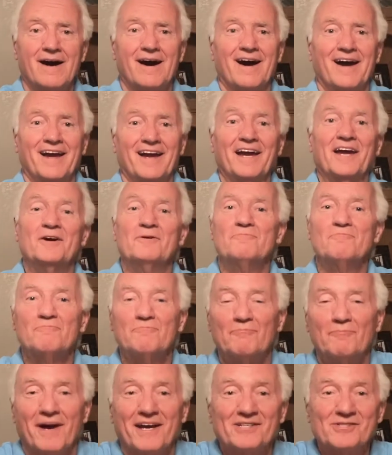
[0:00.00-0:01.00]
Hi,
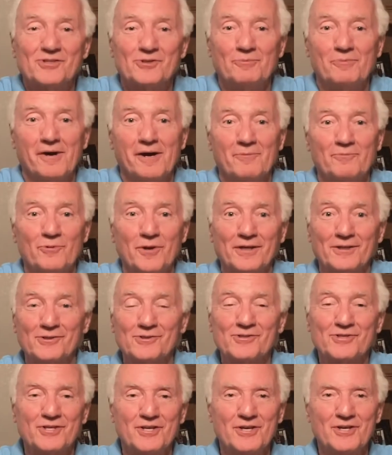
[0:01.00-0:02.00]
Pastor Bob
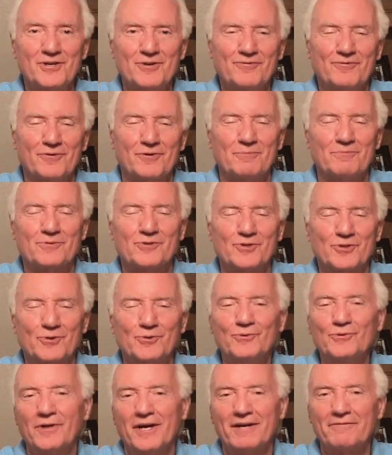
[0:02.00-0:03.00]
Reynolds here from
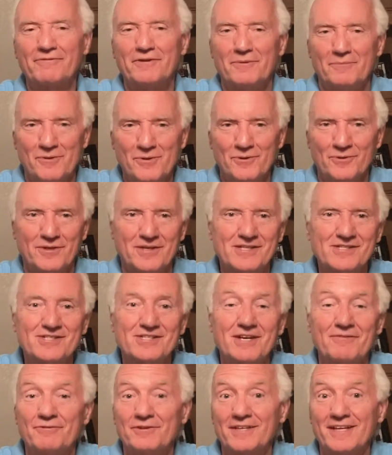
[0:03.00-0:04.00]
True Life Community
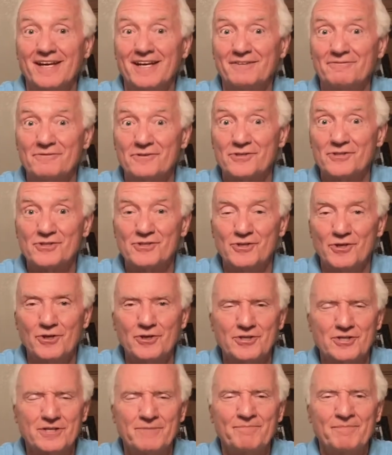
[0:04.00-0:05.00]
Seventh day Adventist
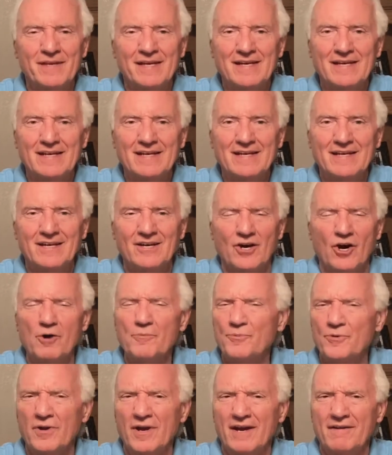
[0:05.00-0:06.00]
Church.
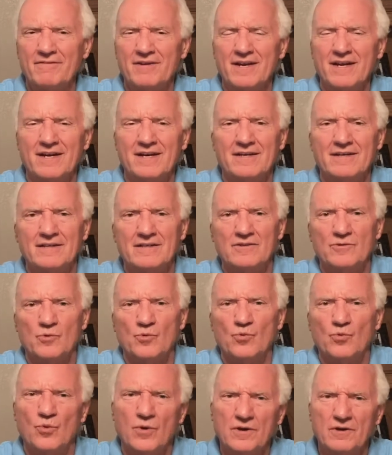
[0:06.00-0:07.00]
Hope you're having a
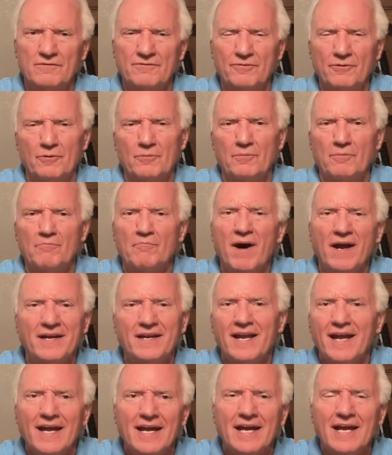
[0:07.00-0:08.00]
wonderful
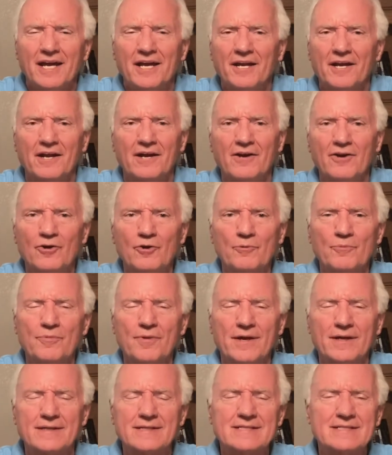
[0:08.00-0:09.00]
Monday, and I hope
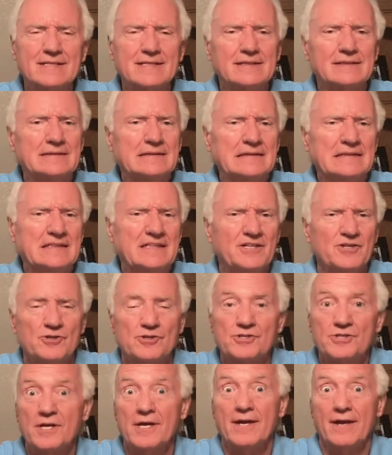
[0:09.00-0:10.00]
that uh, you're
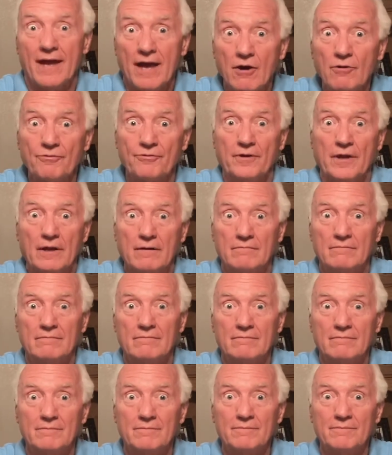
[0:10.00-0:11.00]
staying healthy.
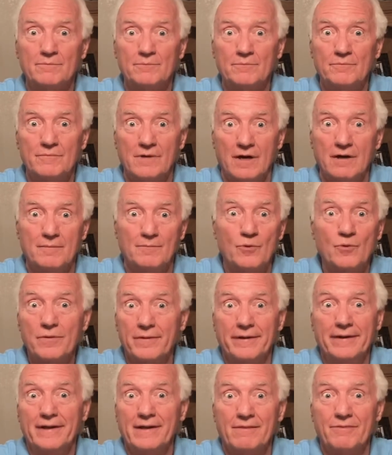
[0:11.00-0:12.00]
Uh, more
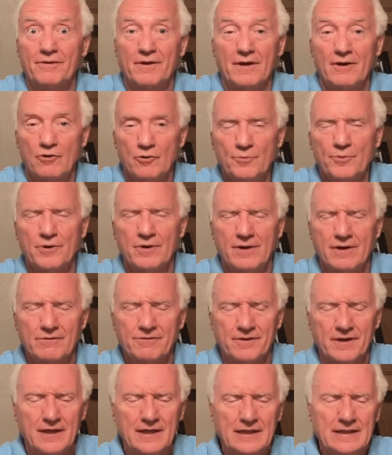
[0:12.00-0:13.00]
than anything, I hope you're
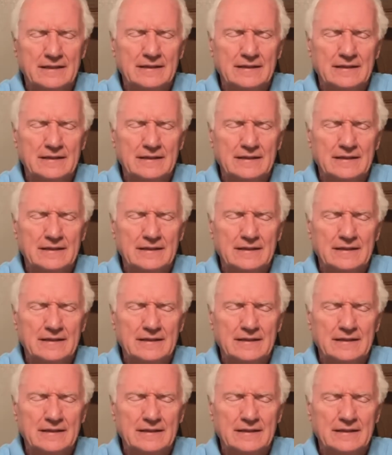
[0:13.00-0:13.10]
healthy.